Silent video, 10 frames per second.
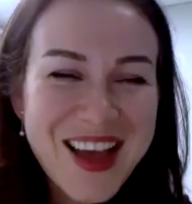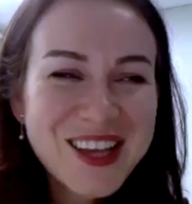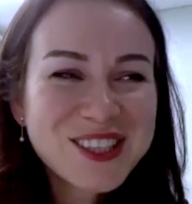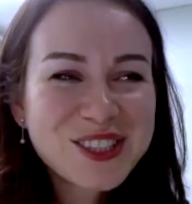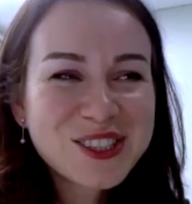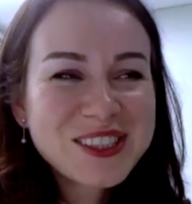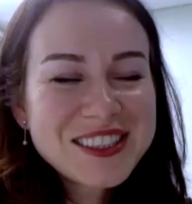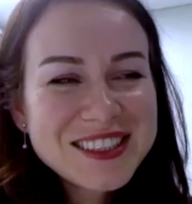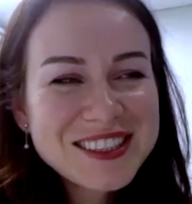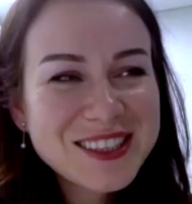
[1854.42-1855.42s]
So
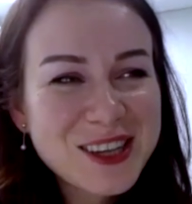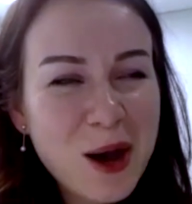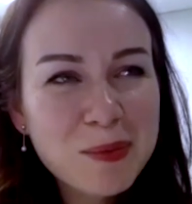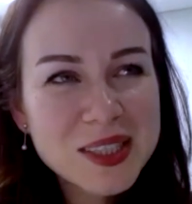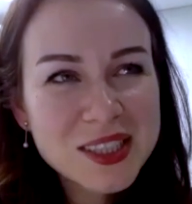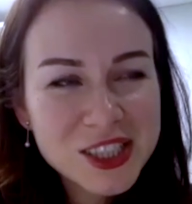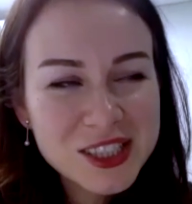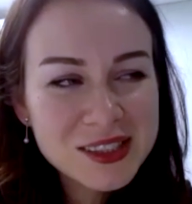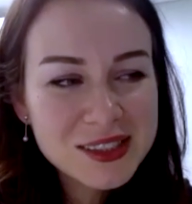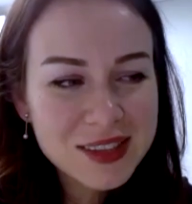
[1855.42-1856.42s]
this is a
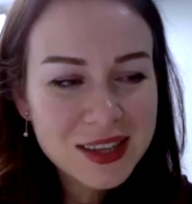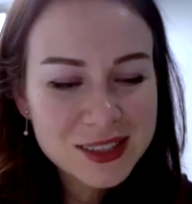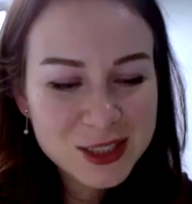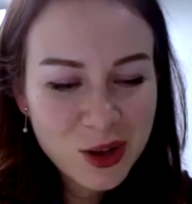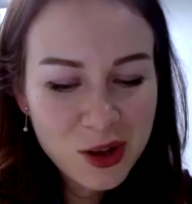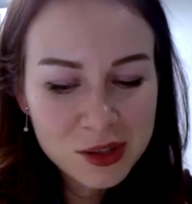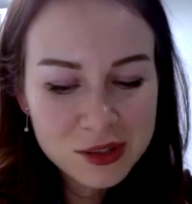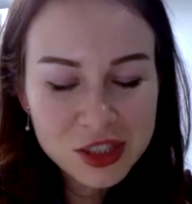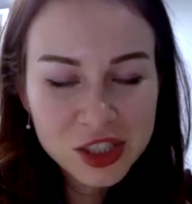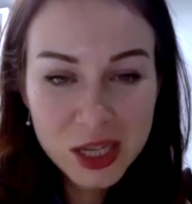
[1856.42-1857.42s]
composition that is
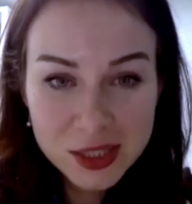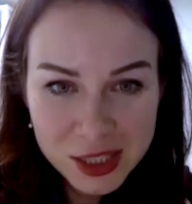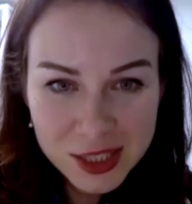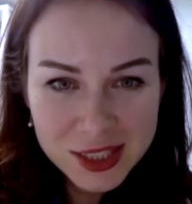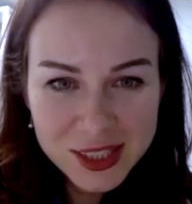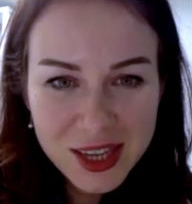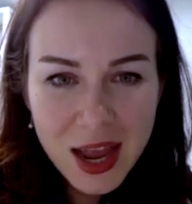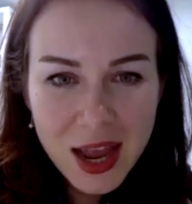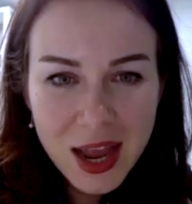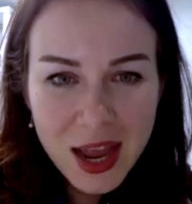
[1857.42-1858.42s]
called Shedrik,
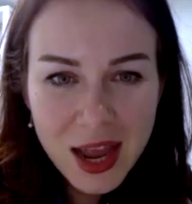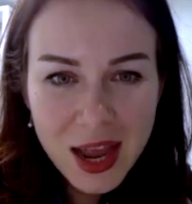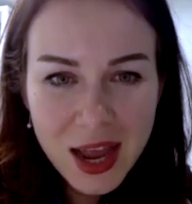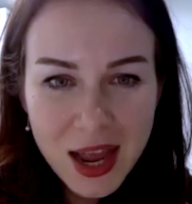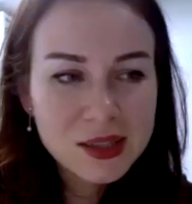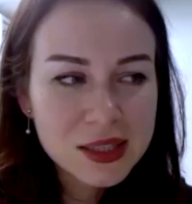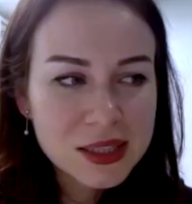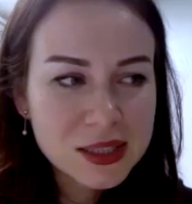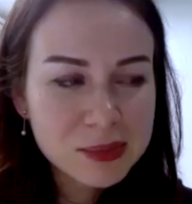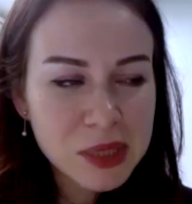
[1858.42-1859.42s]
and
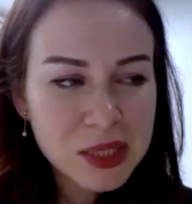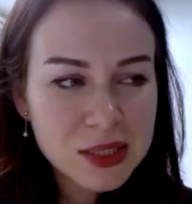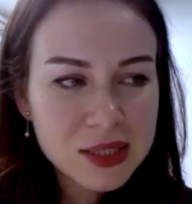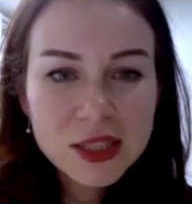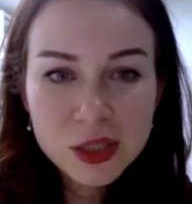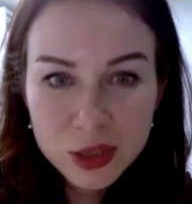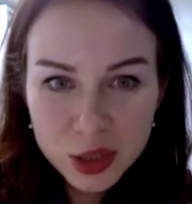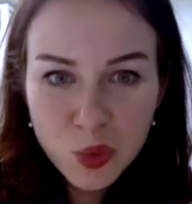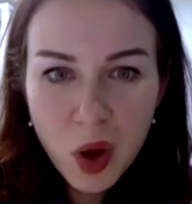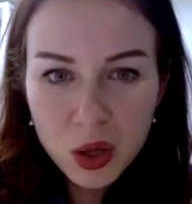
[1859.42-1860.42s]
it means little
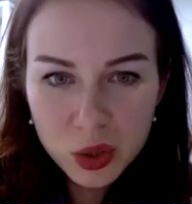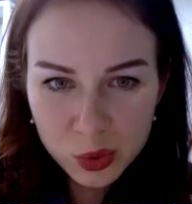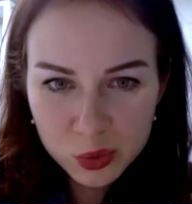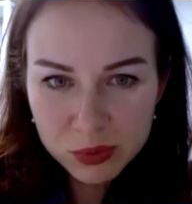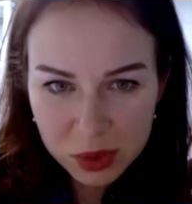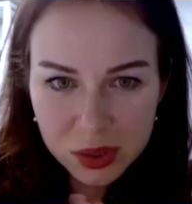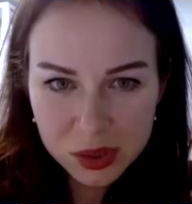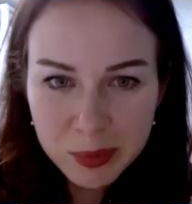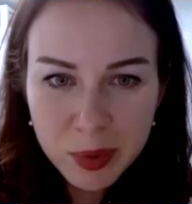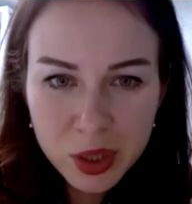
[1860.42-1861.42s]
swallow,
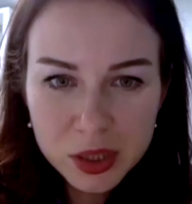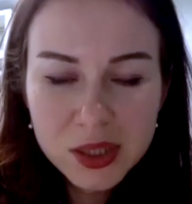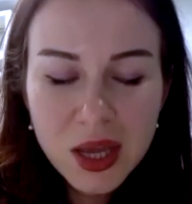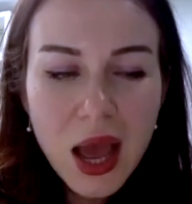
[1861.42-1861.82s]
the bird.